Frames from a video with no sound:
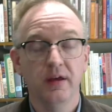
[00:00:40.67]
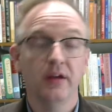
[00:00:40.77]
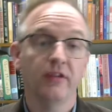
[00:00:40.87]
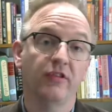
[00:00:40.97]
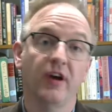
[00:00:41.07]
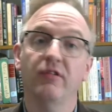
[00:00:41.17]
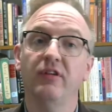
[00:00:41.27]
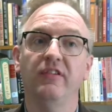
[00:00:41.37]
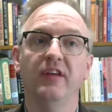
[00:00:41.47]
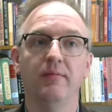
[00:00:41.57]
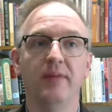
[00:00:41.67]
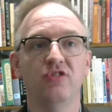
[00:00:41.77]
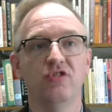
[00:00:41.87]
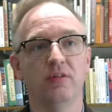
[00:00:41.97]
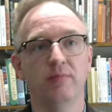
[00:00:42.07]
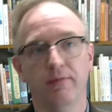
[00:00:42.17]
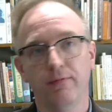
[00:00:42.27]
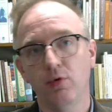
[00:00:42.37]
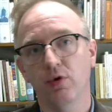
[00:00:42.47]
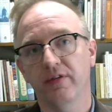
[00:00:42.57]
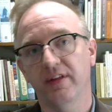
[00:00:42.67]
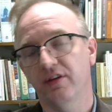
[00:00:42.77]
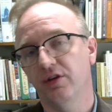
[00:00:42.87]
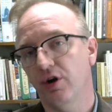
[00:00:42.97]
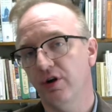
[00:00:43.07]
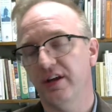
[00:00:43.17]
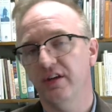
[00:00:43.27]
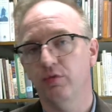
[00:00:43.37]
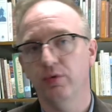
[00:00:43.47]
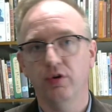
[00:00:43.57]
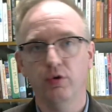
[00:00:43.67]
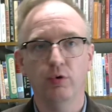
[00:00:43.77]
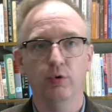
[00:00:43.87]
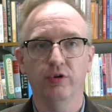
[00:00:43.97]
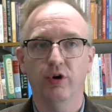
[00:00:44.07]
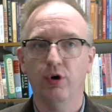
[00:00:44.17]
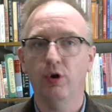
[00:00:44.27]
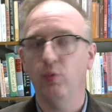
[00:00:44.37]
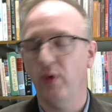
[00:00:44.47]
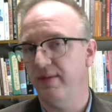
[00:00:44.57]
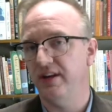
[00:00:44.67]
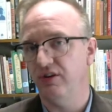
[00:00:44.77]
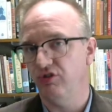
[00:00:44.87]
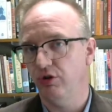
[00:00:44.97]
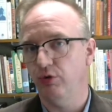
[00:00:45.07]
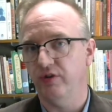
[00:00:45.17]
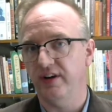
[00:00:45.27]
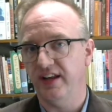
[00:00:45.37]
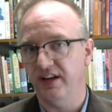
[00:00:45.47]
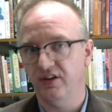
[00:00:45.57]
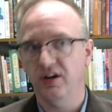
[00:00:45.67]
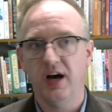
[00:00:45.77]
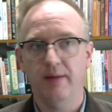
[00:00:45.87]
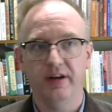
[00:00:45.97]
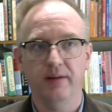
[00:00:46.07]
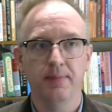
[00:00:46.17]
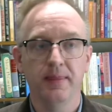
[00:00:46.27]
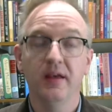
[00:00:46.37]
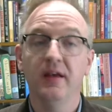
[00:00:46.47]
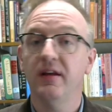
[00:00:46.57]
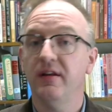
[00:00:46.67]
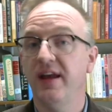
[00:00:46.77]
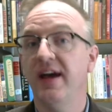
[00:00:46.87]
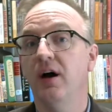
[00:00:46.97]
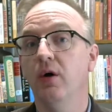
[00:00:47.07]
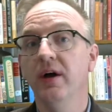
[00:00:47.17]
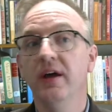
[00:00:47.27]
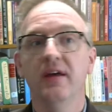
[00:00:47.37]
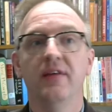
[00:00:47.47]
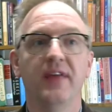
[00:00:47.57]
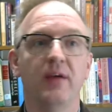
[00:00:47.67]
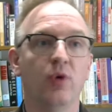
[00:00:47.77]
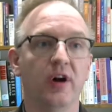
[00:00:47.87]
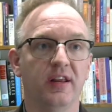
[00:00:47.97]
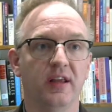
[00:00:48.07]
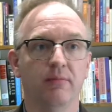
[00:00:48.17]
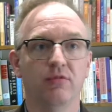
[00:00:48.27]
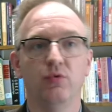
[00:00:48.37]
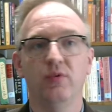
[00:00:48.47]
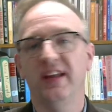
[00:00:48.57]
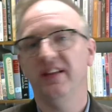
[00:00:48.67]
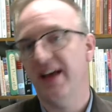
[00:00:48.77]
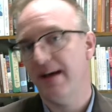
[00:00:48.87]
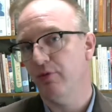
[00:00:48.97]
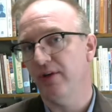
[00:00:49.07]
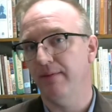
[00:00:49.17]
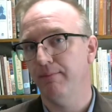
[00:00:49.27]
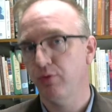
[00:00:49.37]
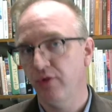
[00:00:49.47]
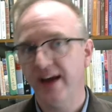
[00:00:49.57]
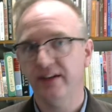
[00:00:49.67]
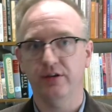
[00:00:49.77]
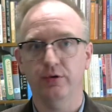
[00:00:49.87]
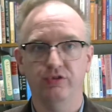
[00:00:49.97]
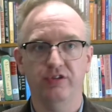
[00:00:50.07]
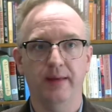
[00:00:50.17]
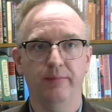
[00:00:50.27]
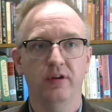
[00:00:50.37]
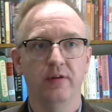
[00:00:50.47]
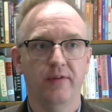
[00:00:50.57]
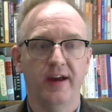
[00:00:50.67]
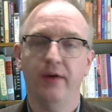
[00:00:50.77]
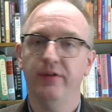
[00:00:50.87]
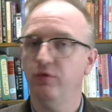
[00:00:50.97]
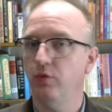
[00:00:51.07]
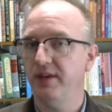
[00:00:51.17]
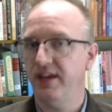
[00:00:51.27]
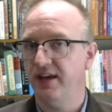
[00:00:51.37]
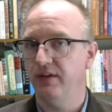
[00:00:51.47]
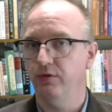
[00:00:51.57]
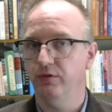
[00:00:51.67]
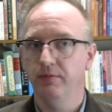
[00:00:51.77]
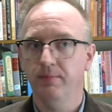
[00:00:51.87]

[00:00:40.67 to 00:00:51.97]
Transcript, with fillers: Socrates had mentioned before that the guardians would hold all women and children in common. Now, they want him to elaborate practical steps for how this will be handled.